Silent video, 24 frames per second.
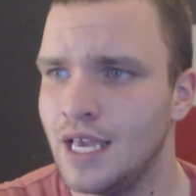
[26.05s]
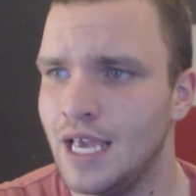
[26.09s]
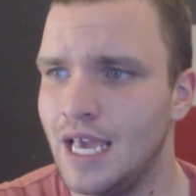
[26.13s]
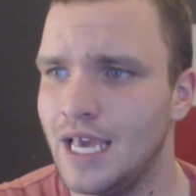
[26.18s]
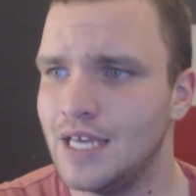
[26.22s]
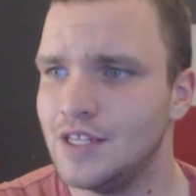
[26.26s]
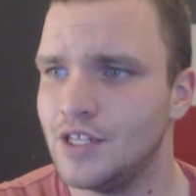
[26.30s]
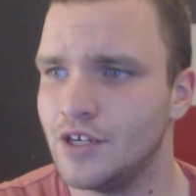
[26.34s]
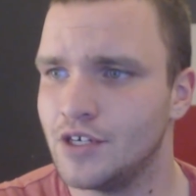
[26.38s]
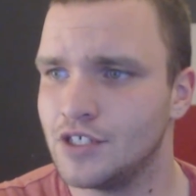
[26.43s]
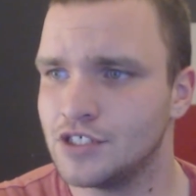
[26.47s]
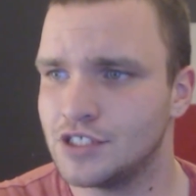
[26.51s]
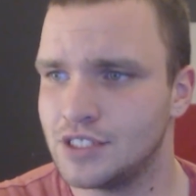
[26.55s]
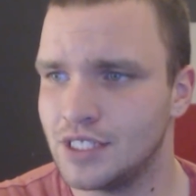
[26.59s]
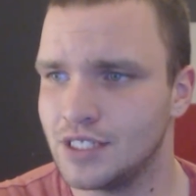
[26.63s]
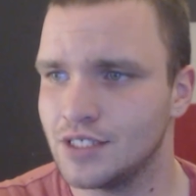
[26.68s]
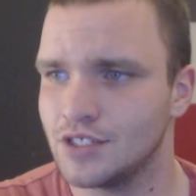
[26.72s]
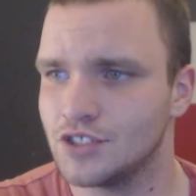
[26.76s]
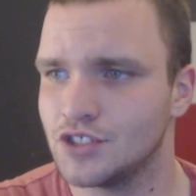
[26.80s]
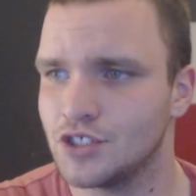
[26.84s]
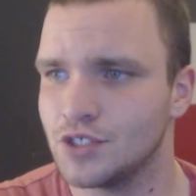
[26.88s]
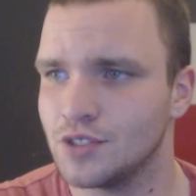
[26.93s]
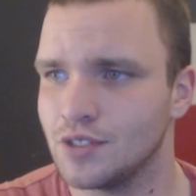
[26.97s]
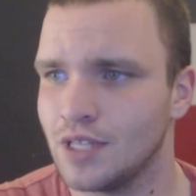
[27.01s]
and their
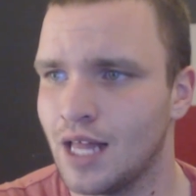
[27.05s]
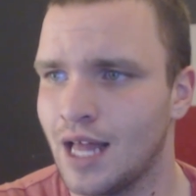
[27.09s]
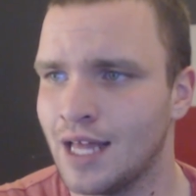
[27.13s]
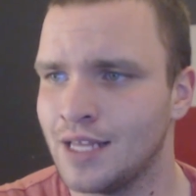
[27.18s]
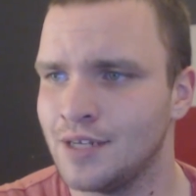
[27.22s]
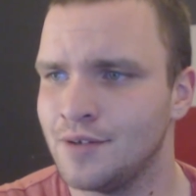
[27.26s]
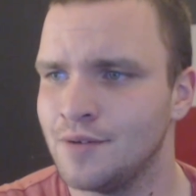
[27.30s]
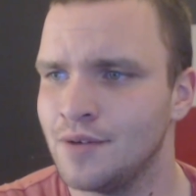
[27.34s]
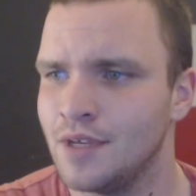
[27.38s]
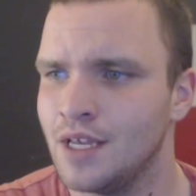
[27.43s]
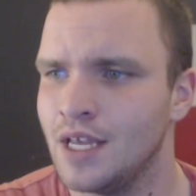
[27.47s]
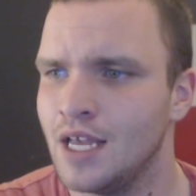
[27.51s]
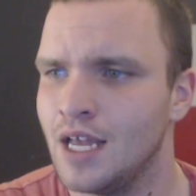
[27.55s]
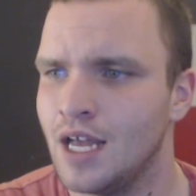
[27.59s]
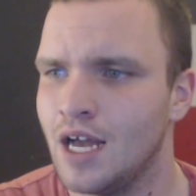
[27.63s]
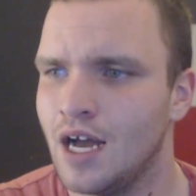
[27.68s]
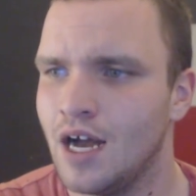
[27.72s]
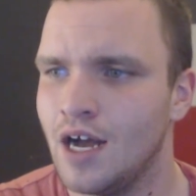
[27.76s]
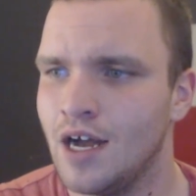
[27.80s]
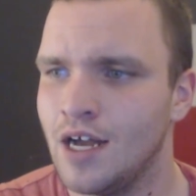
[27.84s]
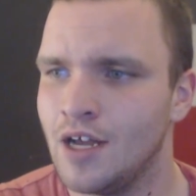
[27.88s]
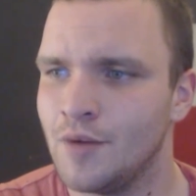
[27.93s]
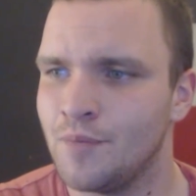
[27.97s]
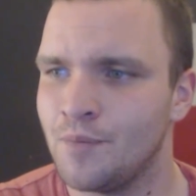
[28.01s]
signature line.
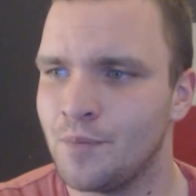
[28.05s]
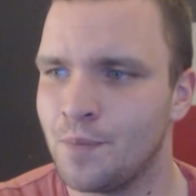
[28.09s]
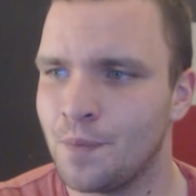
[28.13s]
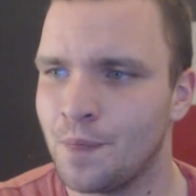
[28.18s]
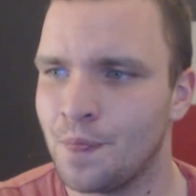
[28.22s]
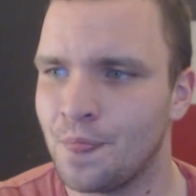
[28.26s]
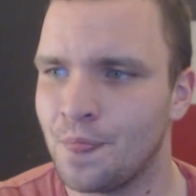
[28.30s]
Uh,